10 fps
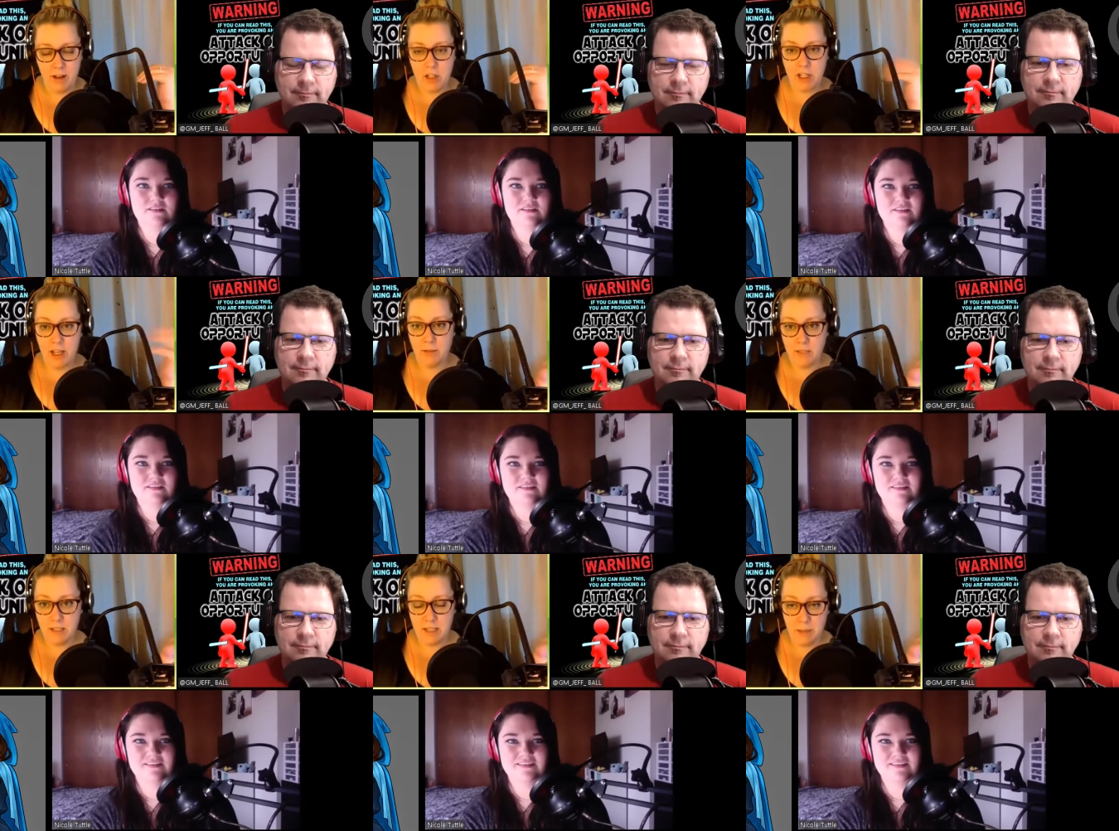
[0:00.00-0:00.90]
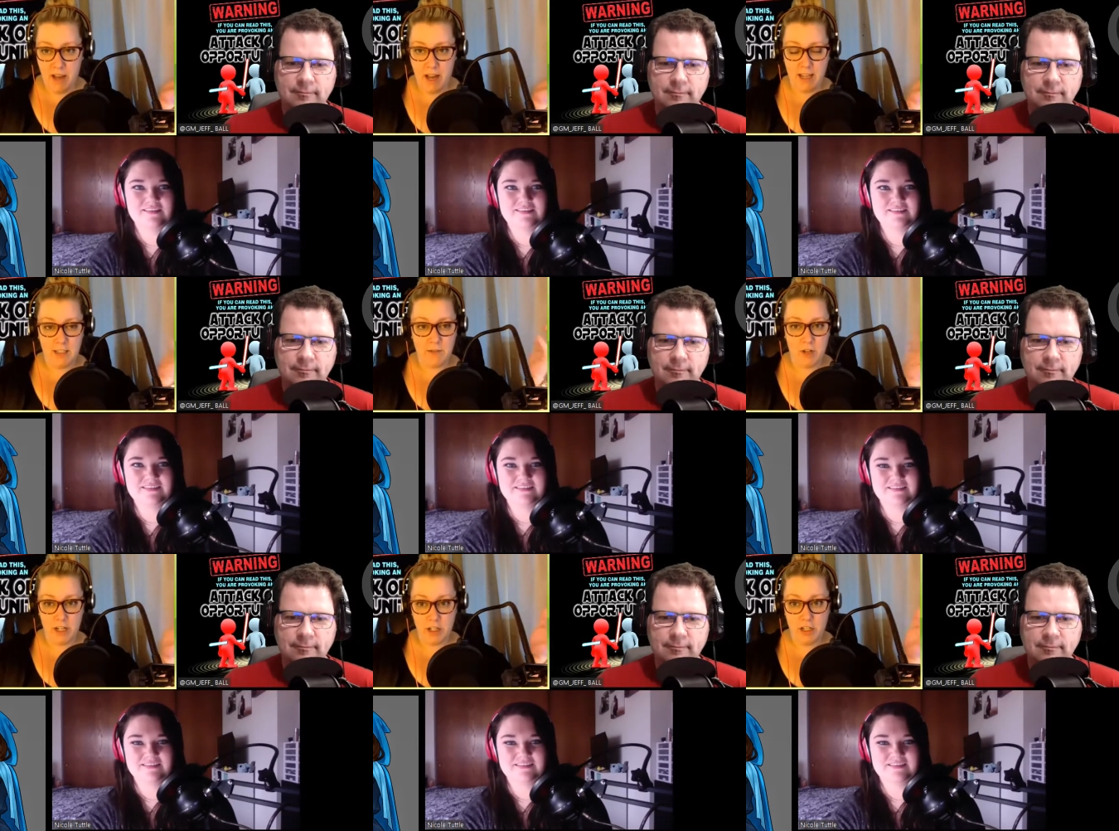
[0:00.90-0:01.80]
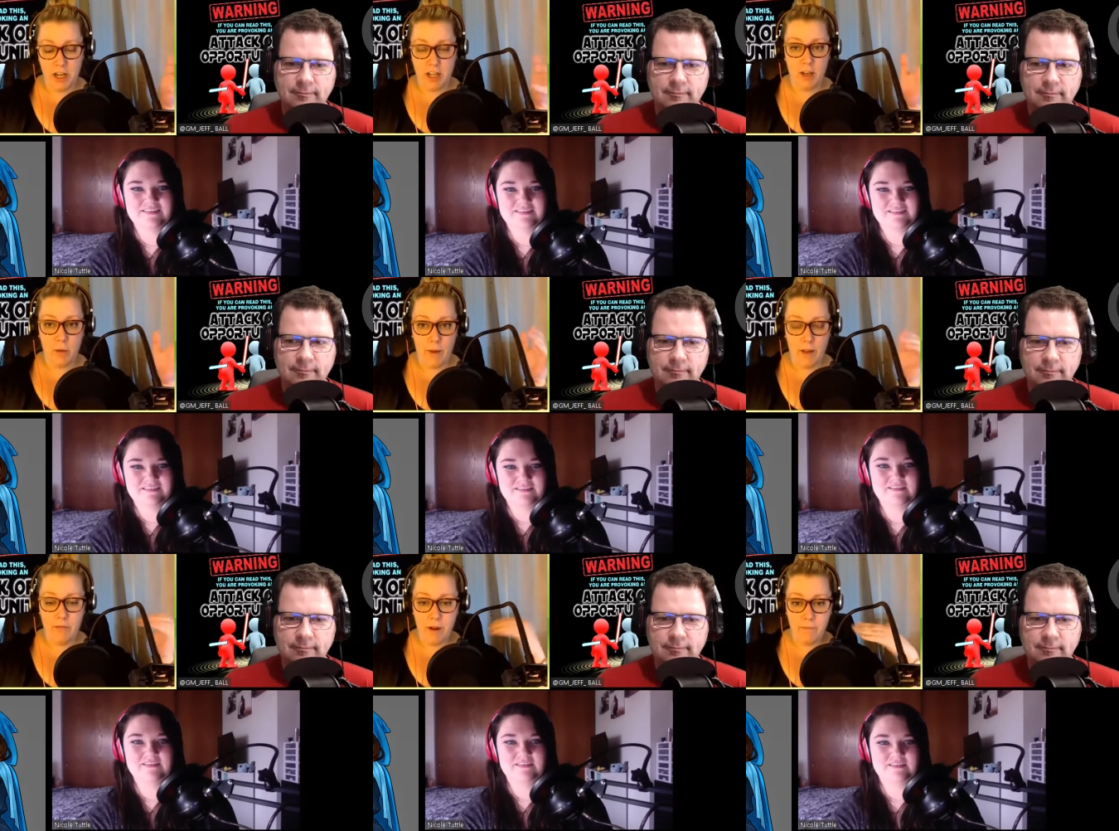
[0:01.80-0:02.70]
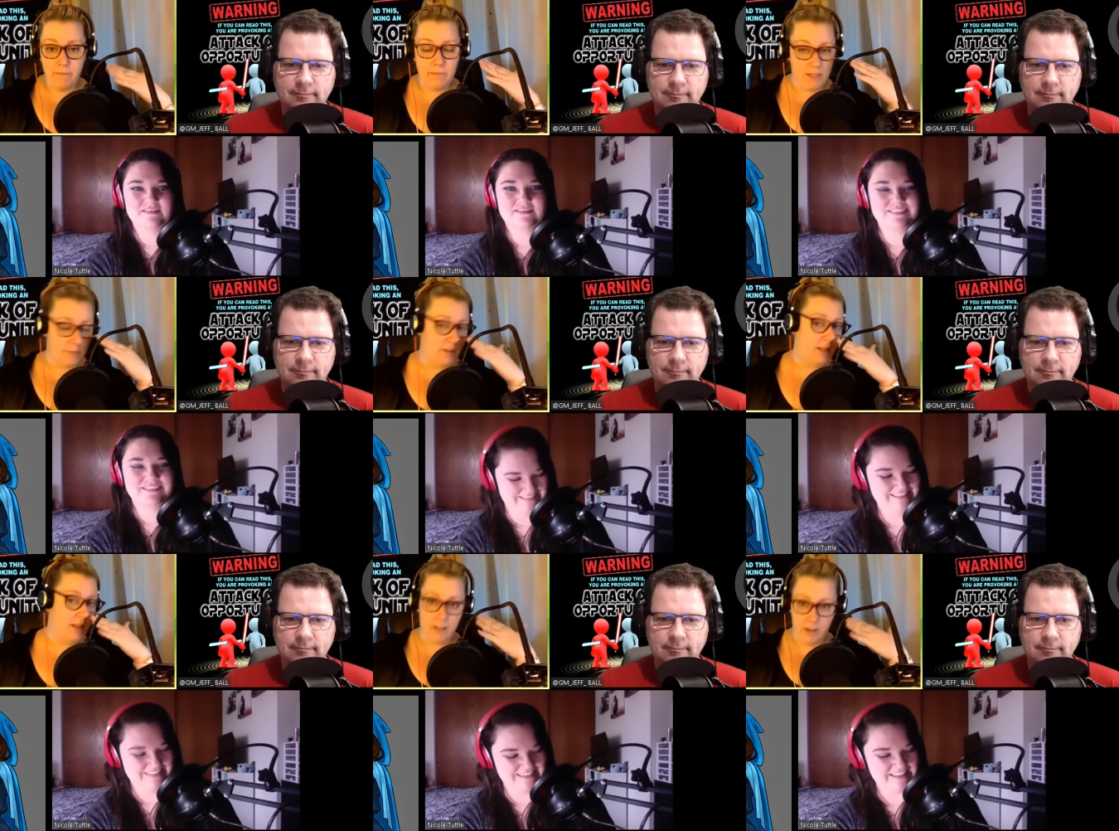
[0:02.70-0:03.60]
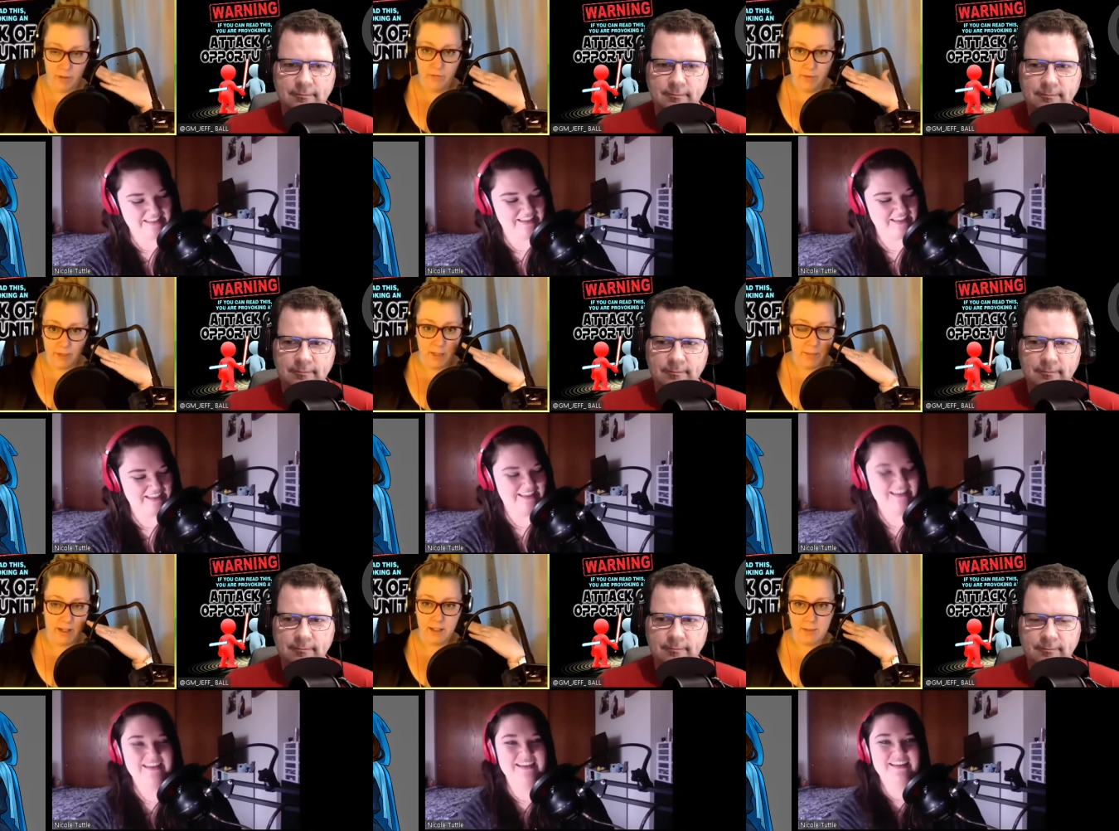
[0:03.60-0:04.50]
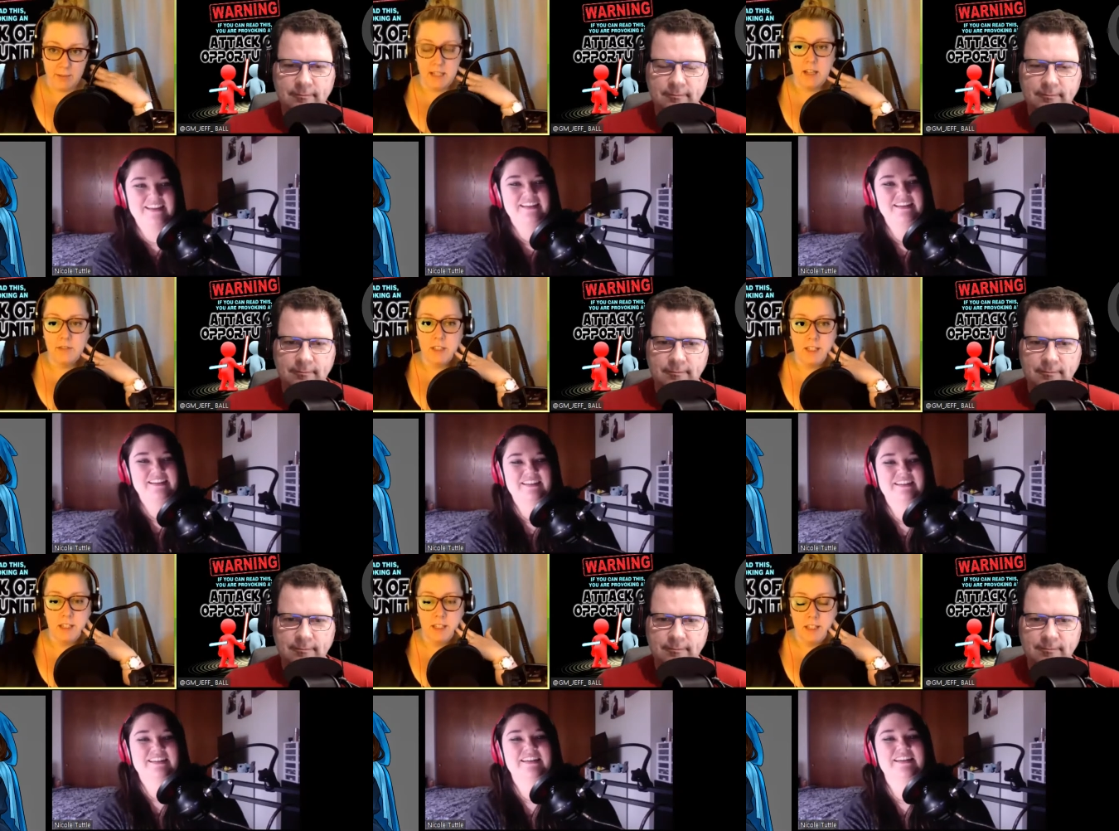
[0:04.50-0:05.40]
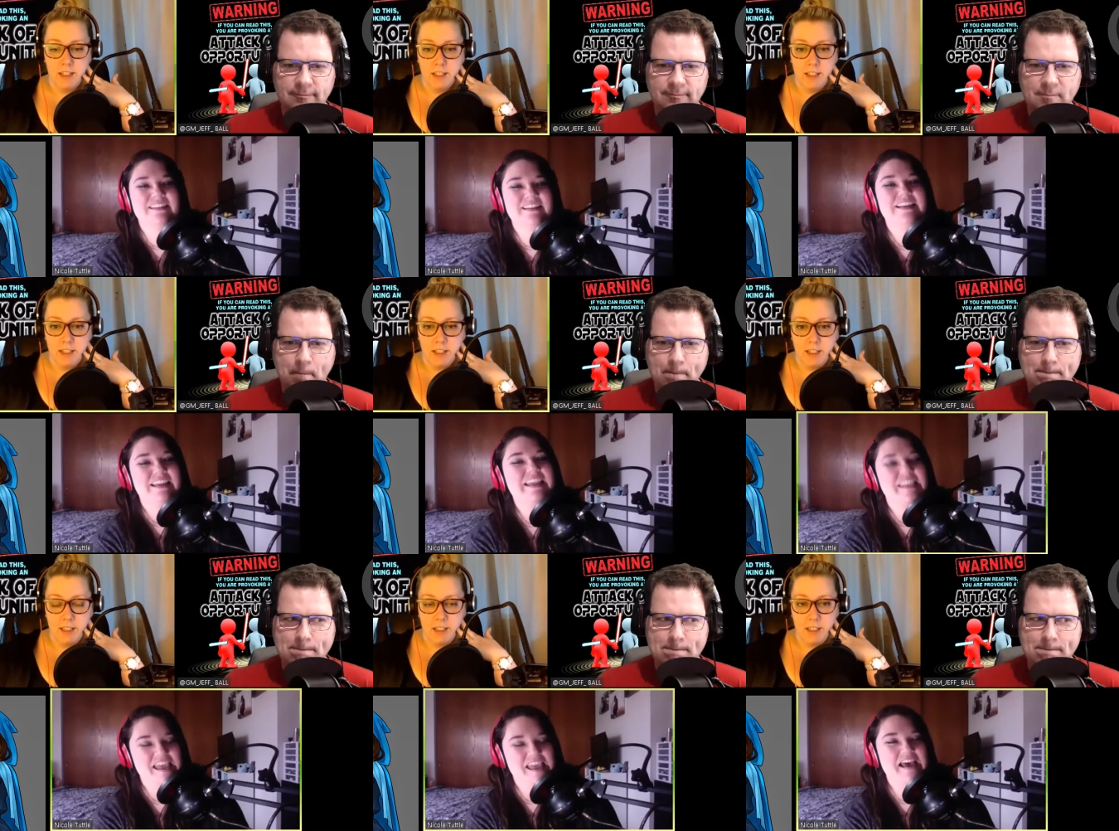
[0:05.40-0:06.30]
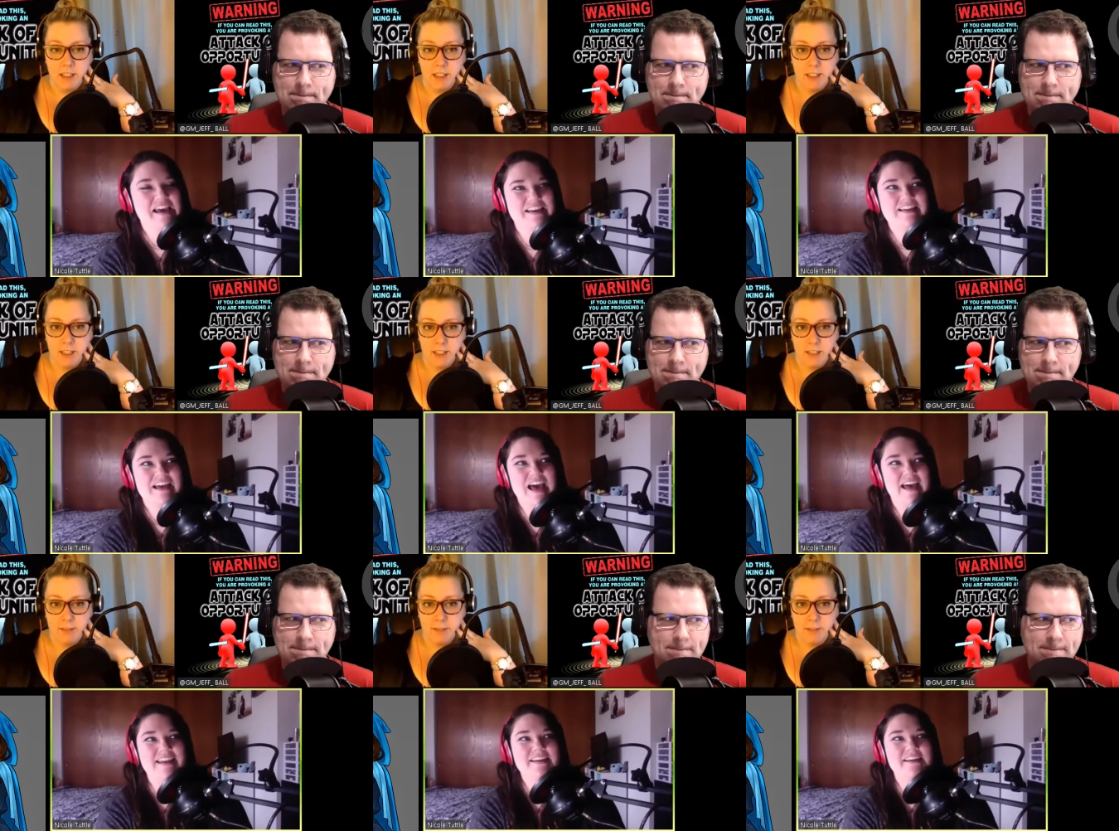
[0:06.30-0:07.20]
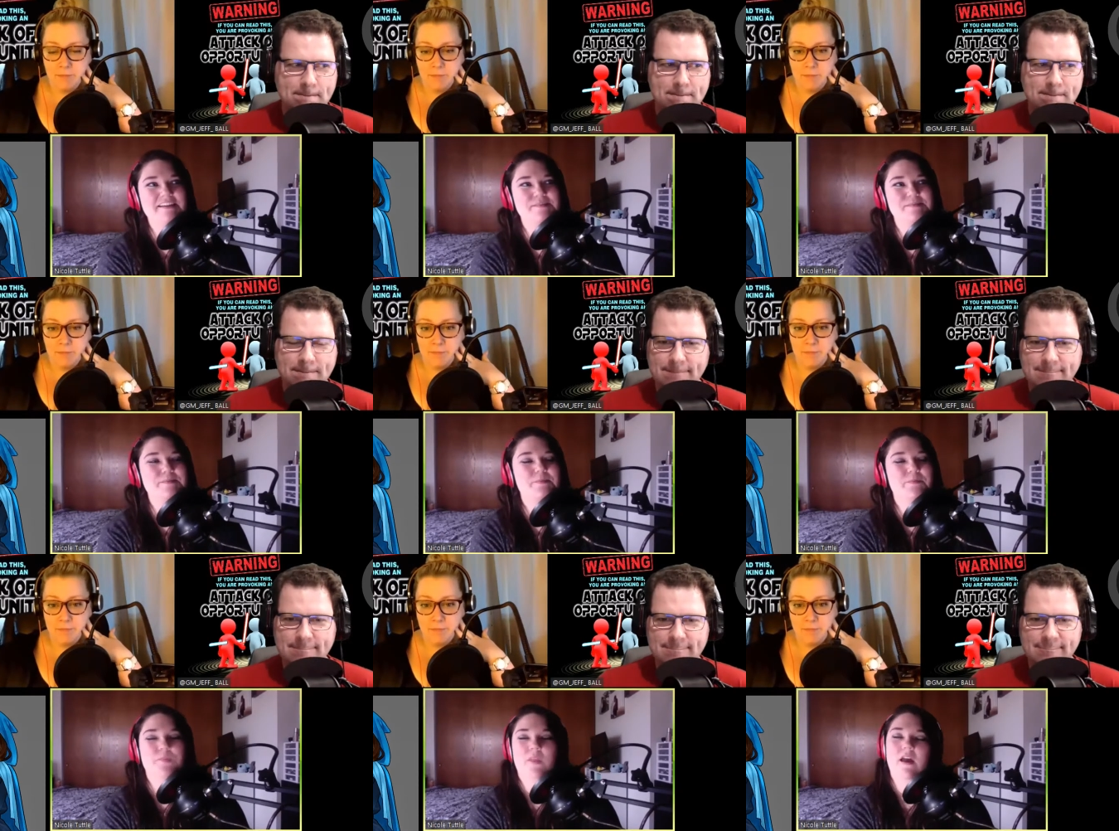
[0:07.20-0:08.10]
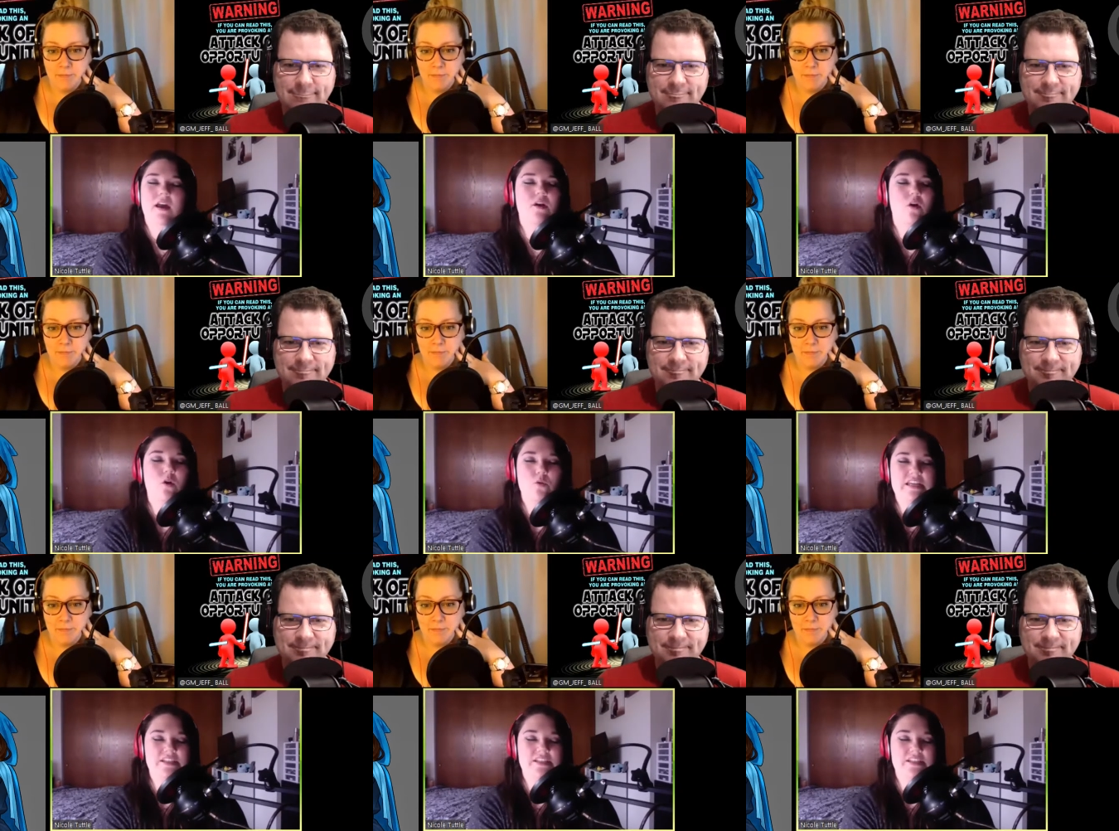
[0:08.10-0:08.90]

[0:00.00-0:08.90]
Speaker 1: GMs in the past have tried to shake you away from? Speaking a little bit from experience myself here.
Speaker 2: Yeah, I I always